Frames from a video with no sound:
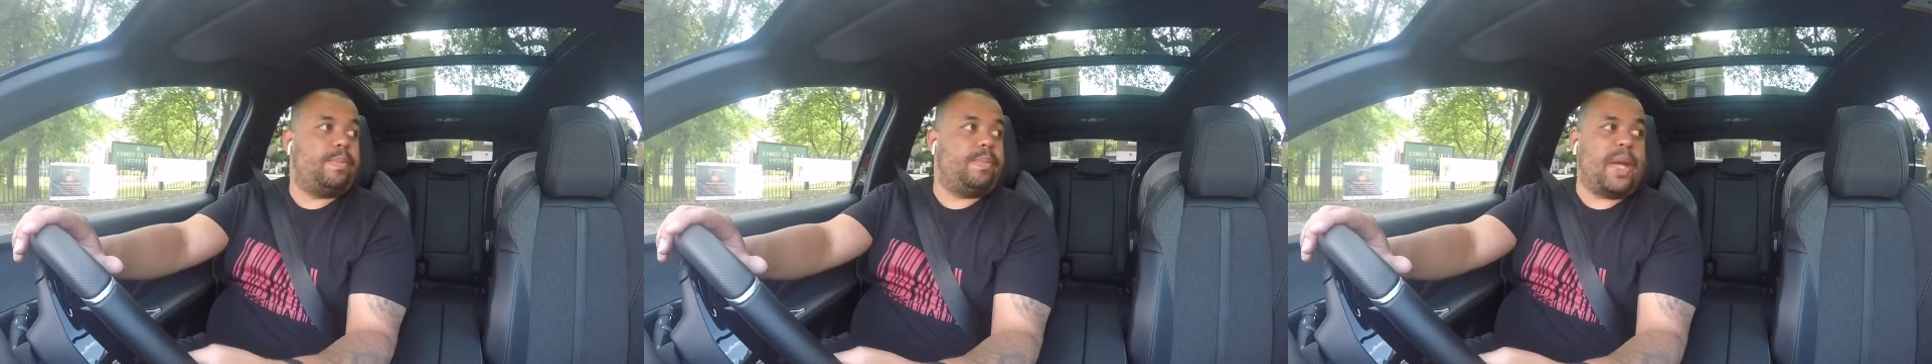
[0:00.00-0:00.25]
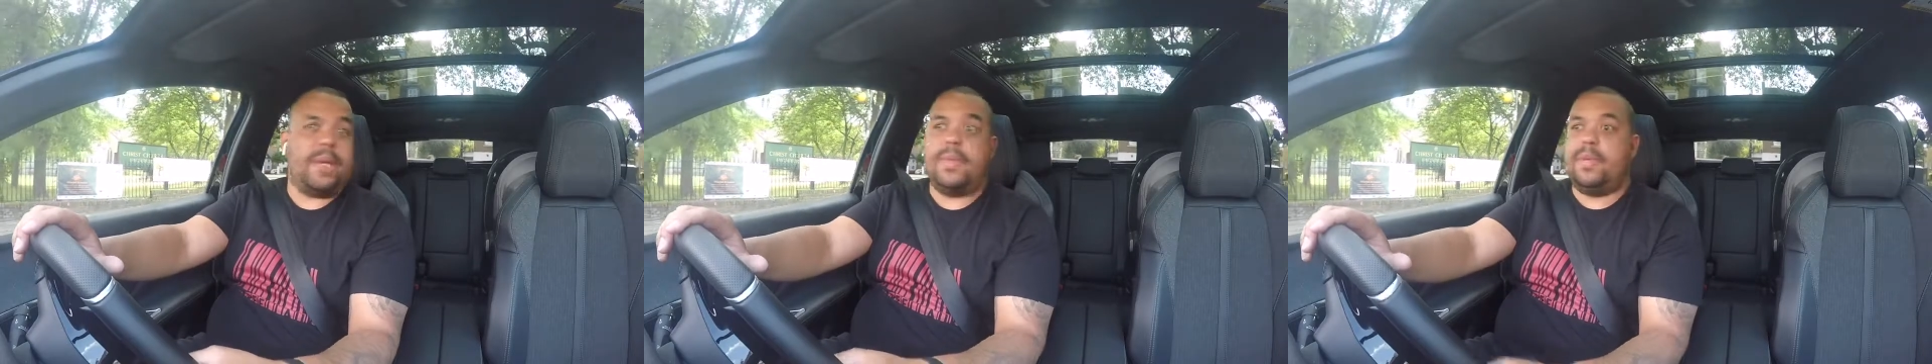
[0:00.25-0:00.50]

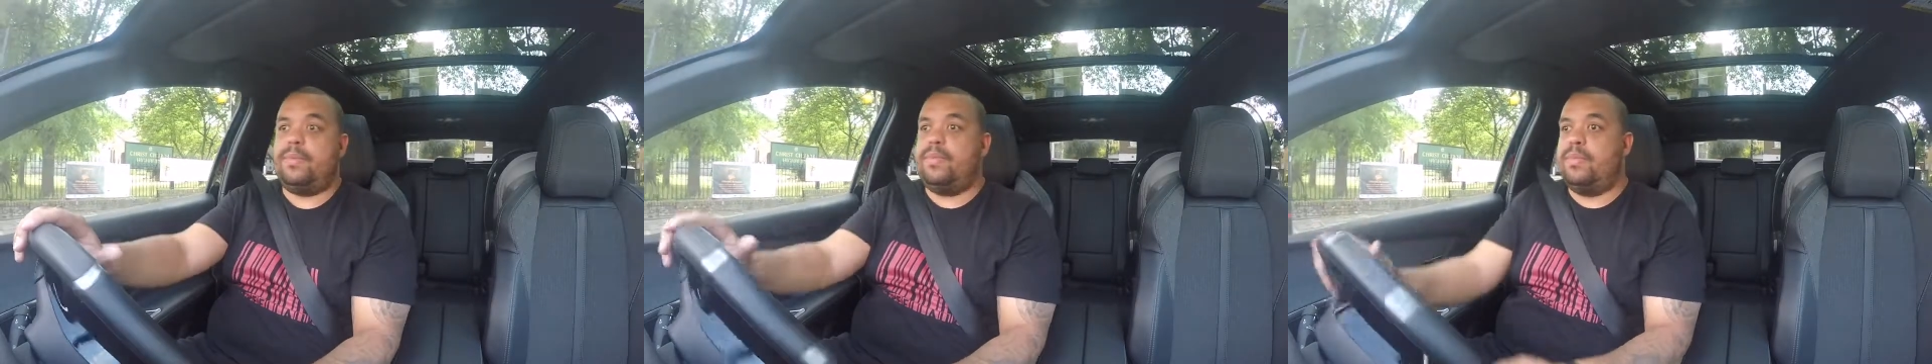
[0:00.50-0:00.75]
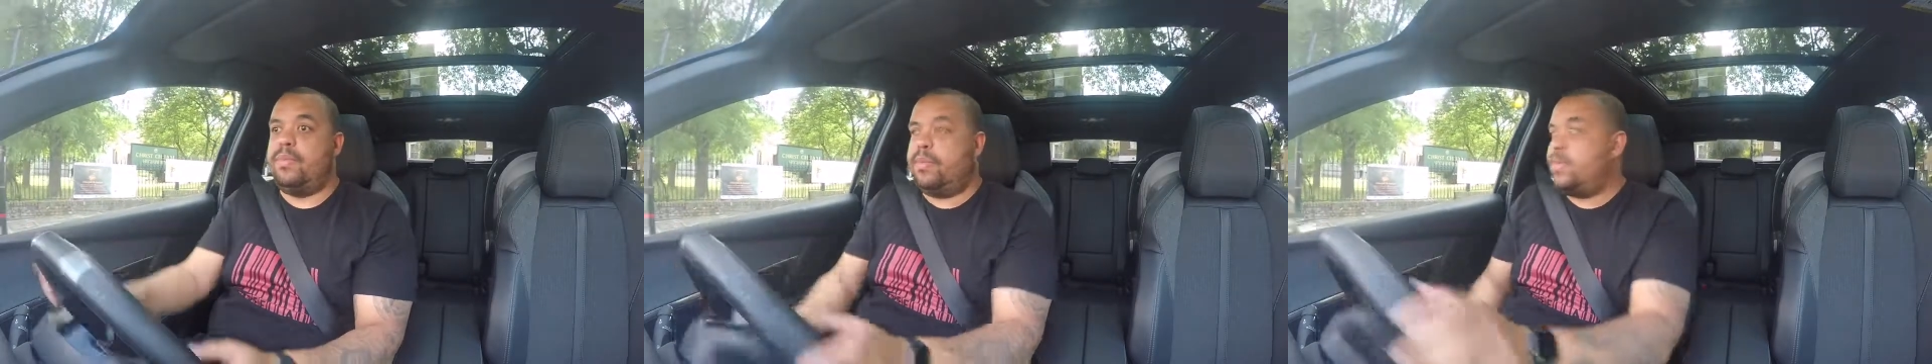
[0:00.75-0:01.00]
baby
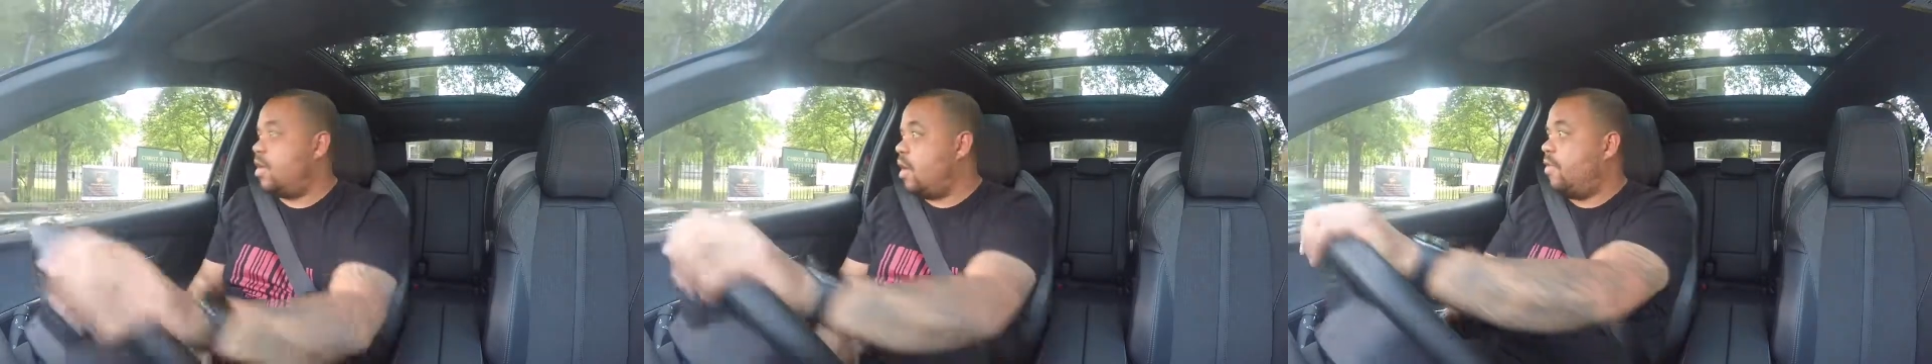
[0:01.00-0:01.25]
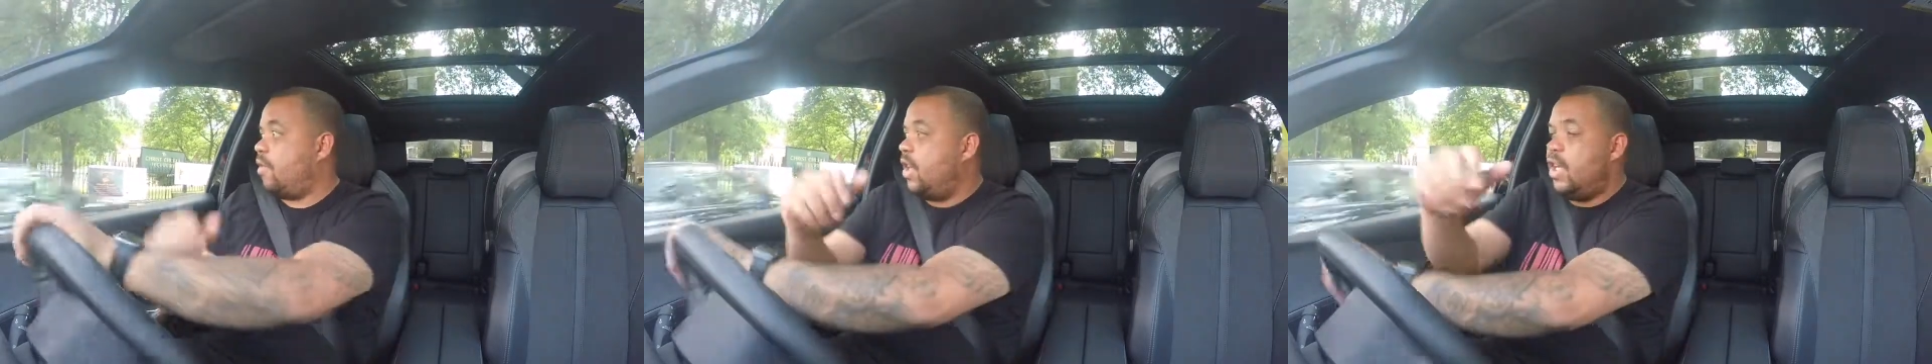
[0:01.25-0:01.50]

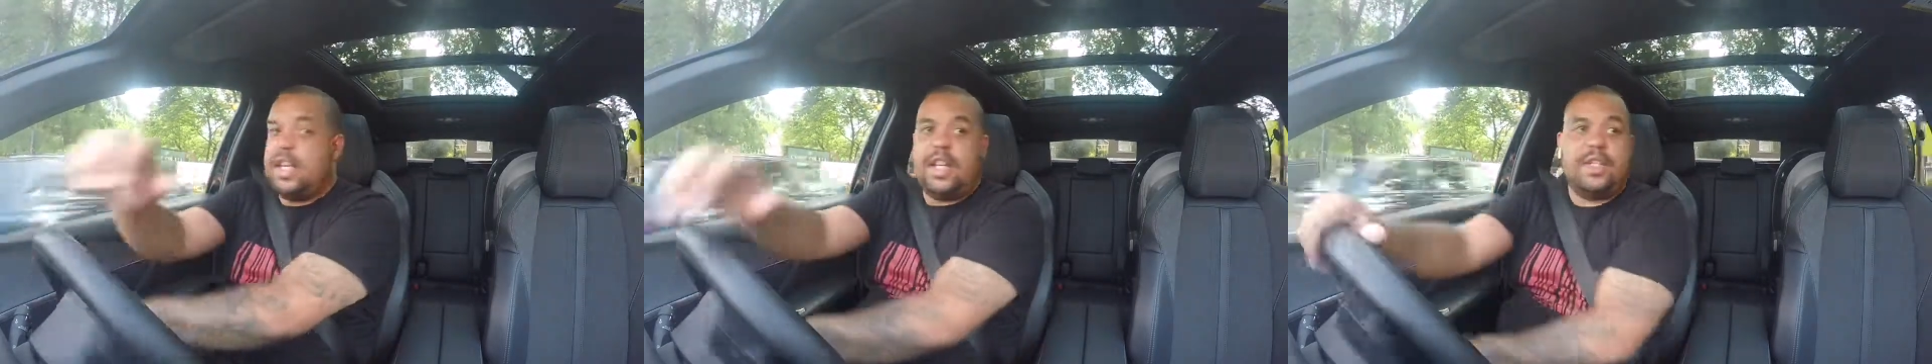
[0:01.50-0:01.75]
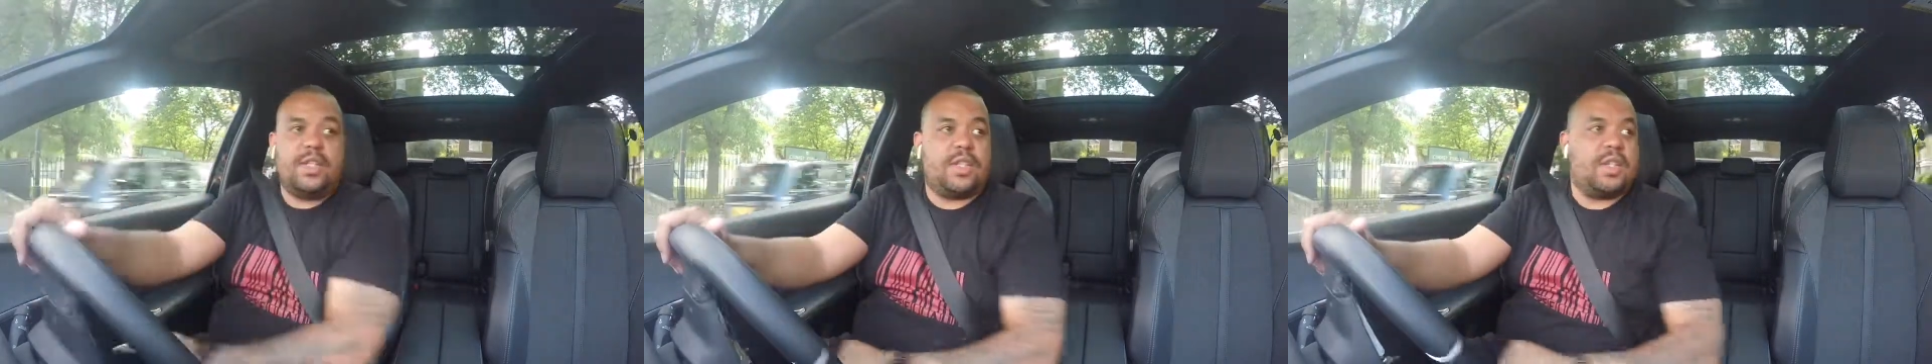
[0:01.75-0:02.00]
stuff that he
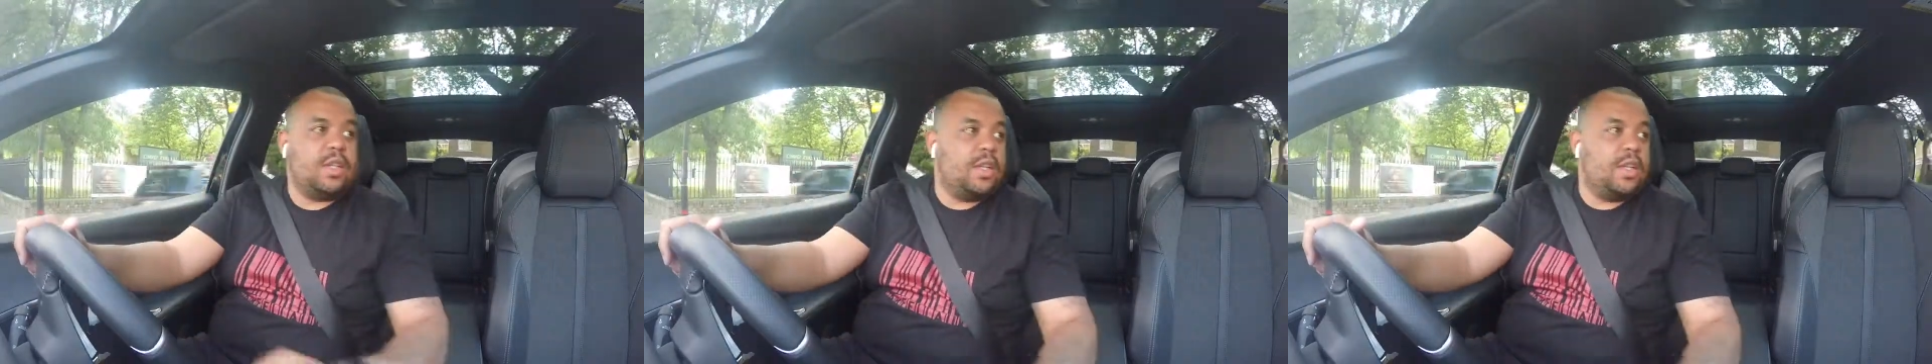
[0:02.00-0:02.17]
needs.